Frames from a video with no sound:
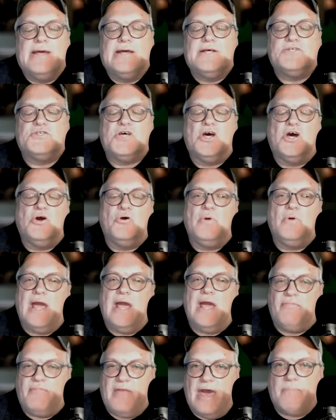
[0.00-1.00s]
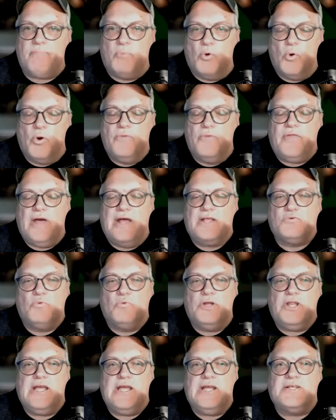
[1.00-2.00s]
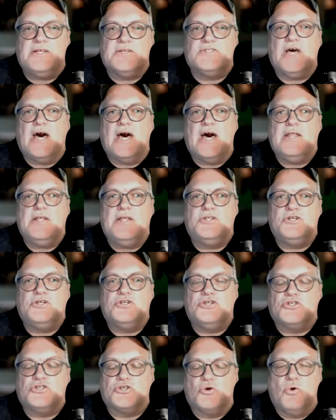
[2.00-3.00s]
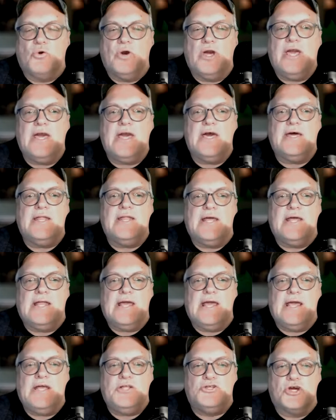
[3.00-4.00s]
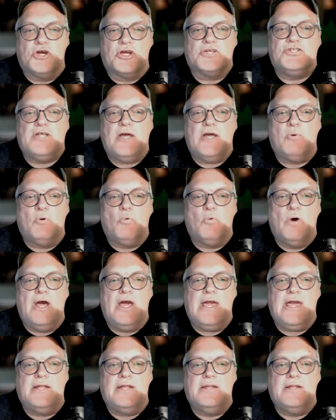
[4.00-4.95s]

So at that point, that's when he decided to just go ahead and he took a step away.